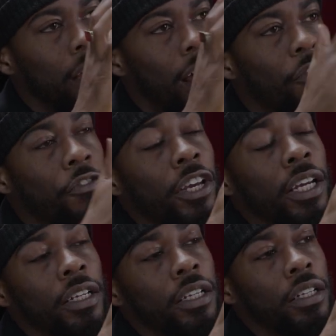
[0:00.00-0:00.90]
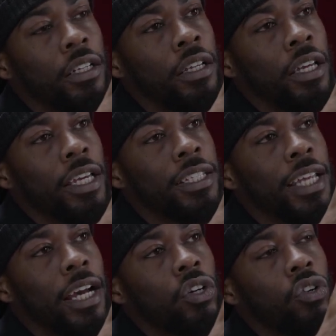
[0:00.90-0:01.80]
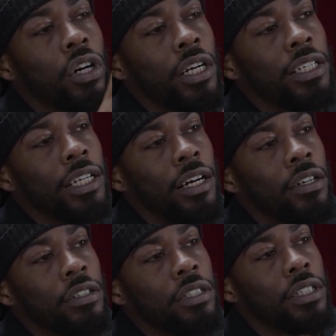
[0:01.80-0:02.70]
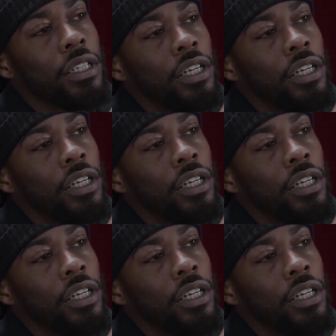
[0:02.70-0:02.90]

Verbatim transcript: I think is that crocodiles